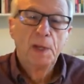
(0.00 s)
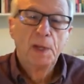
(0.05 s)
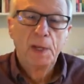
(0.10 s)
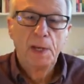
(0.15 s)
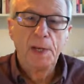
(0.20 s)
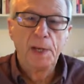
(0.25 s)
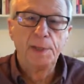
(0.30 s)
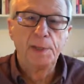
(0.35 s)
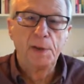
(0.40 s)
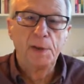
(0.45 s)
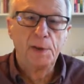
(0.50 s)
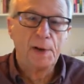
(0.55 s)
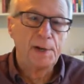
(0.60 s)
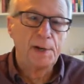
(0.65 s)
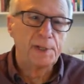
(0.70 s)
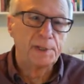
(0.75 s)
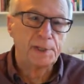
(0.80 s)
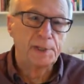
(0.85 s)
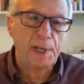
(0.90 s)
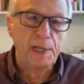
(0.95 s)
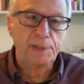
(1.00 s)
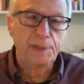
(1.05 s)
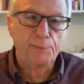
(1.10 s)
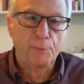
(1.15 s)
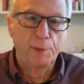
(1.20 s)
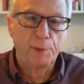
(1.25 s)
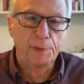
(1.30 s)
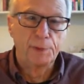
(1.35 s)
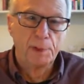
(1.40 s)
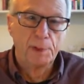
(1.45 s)
In the United States,
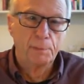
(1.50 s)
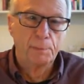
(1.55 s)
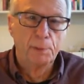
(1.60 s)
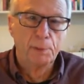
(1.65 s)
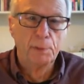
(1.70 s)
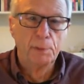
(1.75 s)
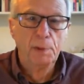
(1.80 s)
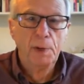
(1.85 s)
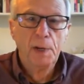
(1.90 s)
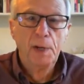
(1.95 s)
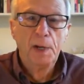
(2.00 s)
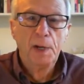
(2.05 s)
for example,